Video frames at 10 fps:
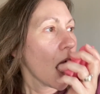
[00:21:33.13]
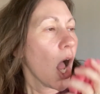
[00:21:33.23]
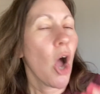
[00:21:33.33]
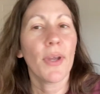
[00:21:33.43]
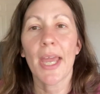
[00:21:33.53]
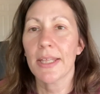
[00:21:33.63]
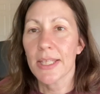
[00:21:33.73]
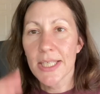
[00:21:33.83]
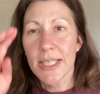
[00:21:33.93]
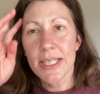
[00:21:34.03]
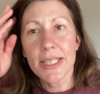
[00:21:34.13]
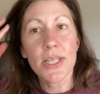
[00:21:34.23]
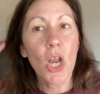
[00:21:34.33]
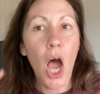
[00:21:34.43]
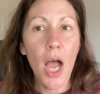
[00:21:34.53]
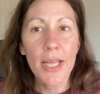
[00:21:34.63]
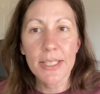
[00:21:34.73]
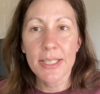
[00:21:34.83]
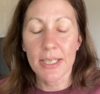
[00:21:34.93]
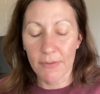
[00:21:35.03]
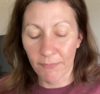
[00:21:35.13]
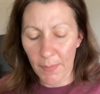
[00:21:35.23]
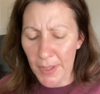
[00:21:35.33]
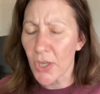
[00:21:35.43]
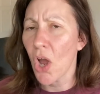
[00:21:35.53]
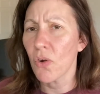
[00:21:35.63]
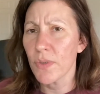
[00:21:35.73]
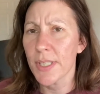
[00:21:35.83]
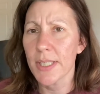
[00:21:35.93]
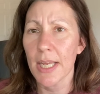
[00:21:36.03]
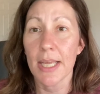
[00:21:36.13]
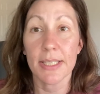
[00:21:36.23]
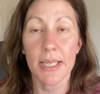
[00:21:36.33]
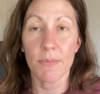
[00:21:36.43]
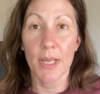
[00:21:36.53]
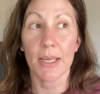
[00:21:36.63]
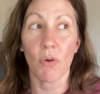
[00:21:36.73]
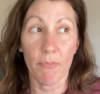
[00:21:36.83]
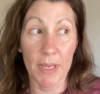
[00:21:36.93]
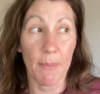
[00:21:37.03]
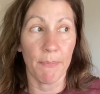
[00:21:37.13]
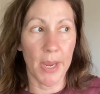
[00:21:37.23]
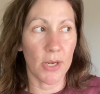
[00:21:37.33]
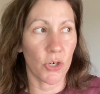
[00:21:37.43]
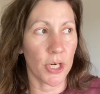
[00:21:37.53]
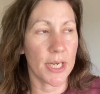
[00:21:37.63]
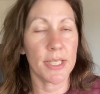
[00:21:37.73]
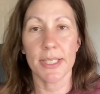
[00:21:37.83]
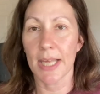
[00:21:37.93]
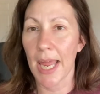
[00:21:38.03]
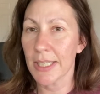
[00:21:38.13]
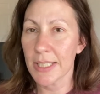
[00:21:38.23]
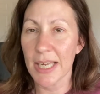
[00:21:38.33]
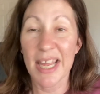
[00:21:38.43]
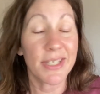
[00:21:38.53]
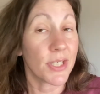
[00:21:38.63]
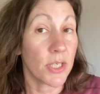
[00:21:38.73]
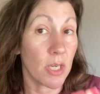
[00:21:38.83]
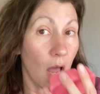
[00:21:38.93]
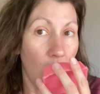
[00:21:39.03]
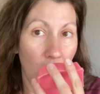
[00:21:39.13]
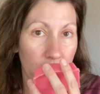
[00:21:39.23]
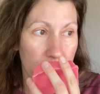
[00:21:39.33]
Okay, this is not from the notes. It seems like it would be a bakery scent. It's not.